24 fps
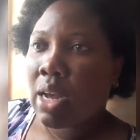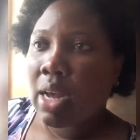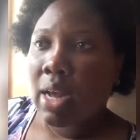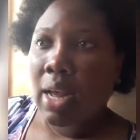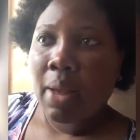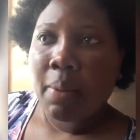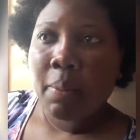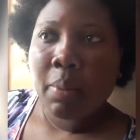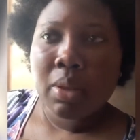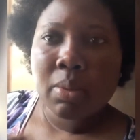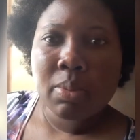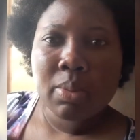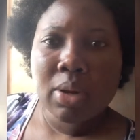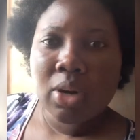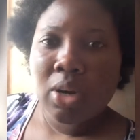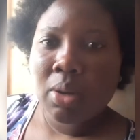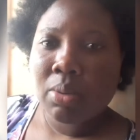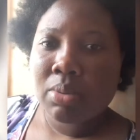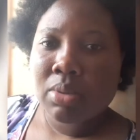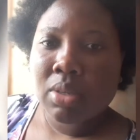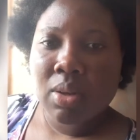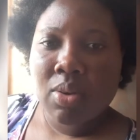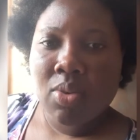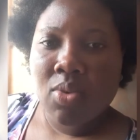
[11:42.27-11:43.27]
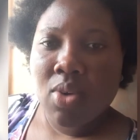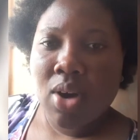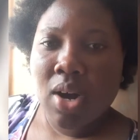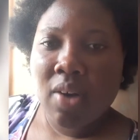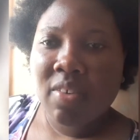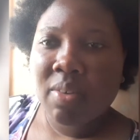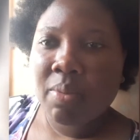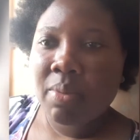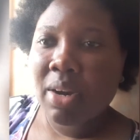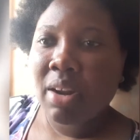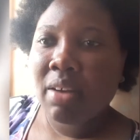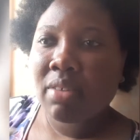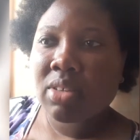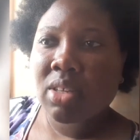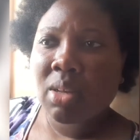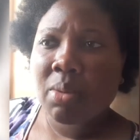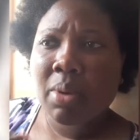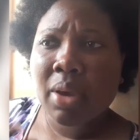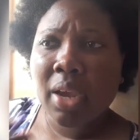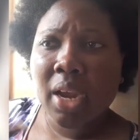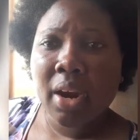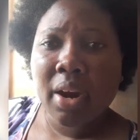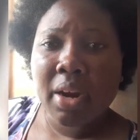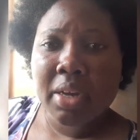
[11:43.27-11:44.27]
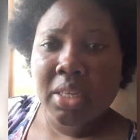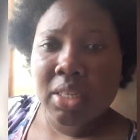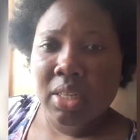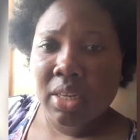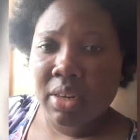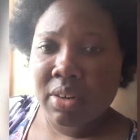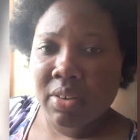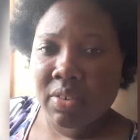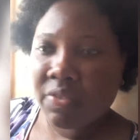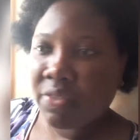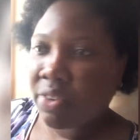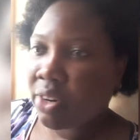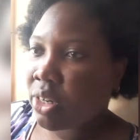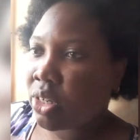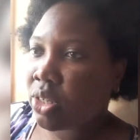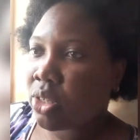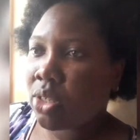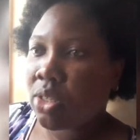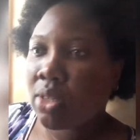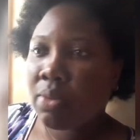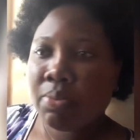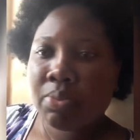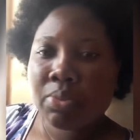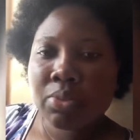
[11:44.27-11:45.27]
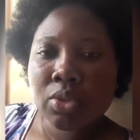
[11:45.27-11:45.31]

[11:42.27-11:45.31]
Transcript: I must blend up some guava, I have some carrot in the fridge,